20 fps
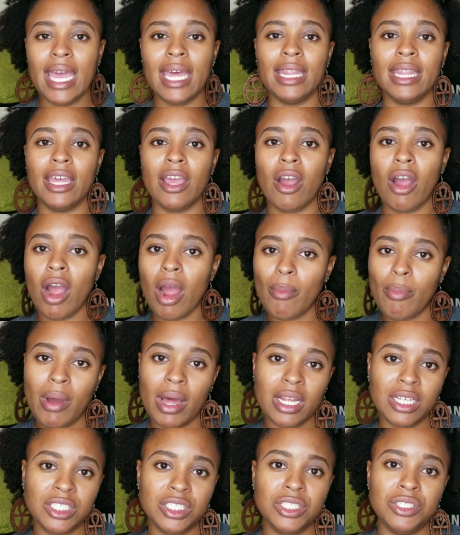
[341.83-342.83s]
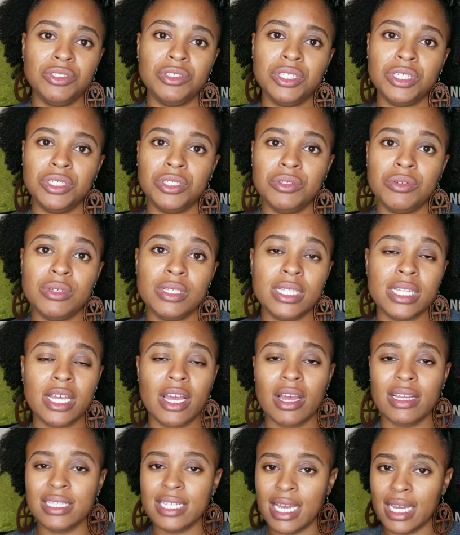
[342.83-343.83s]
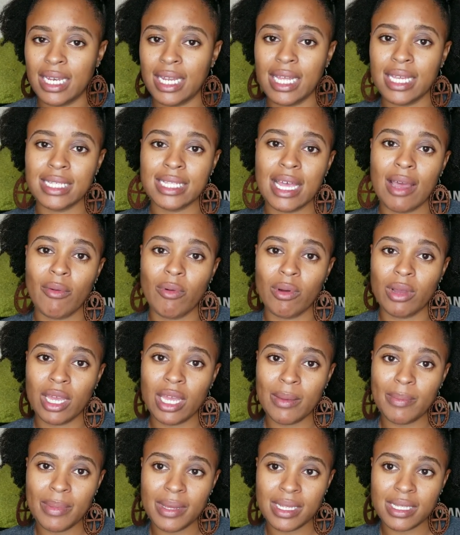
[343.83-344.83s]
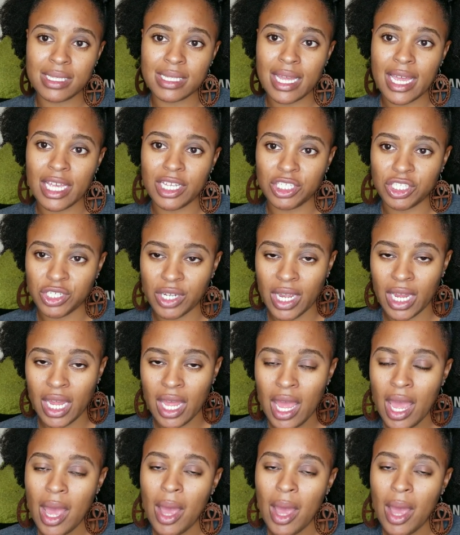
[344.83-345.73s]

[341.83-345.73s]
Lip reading: and there are products you can use and there are techniques that will keep it staying straight.